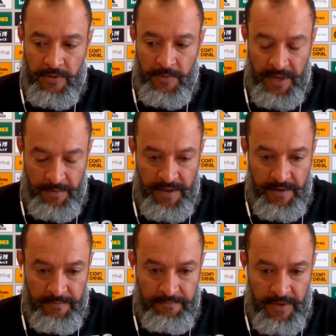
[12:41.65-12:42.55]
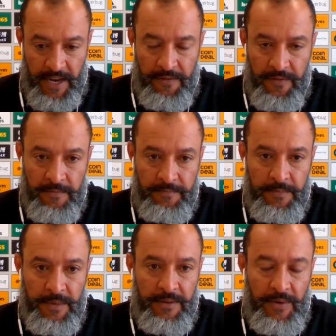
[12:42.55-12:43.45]
be careful,
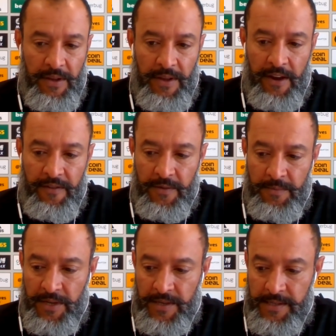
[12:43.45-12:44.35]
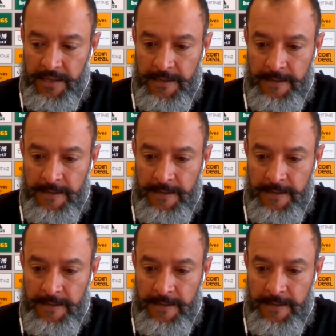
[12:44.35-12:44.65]
be really careful because